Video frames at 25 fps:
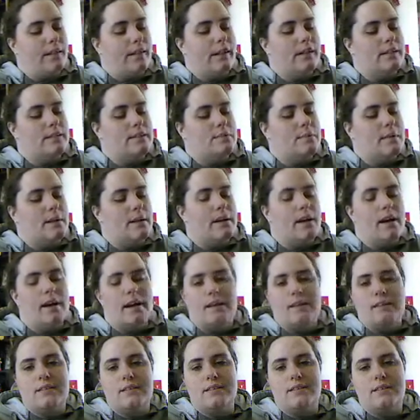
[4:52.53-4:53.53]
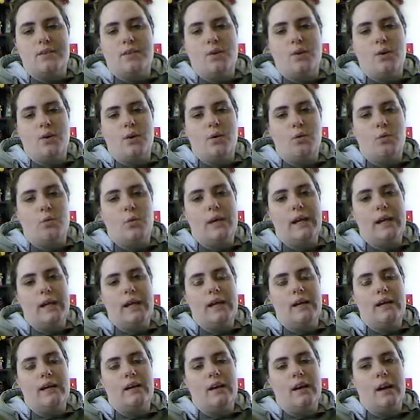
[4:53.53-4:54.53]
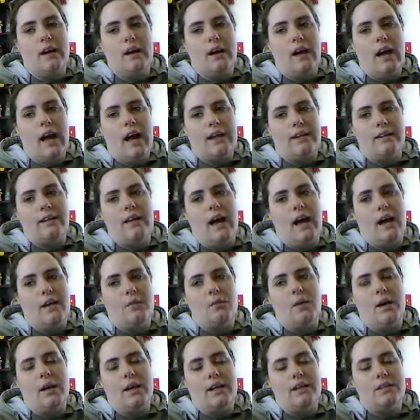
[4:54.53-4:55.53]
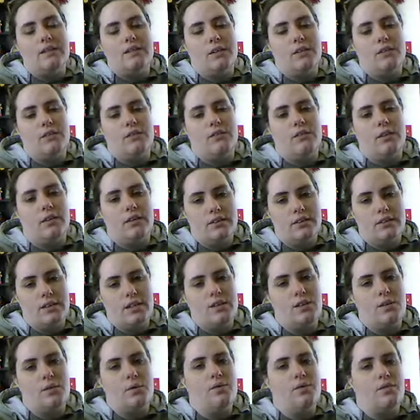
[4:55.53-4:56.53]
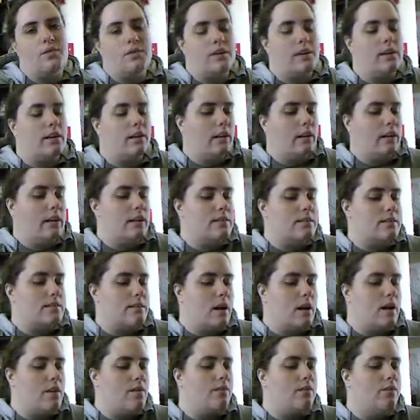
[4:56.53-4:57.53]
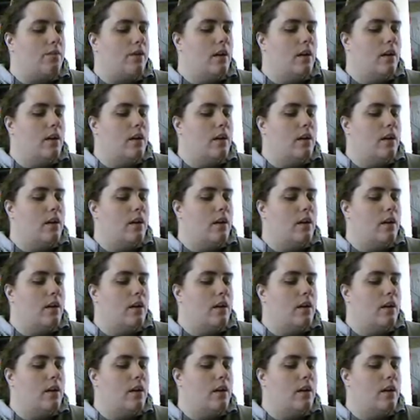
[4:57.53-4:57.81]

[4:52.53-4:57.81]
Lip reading: is because I wanted to continue with fertility stuff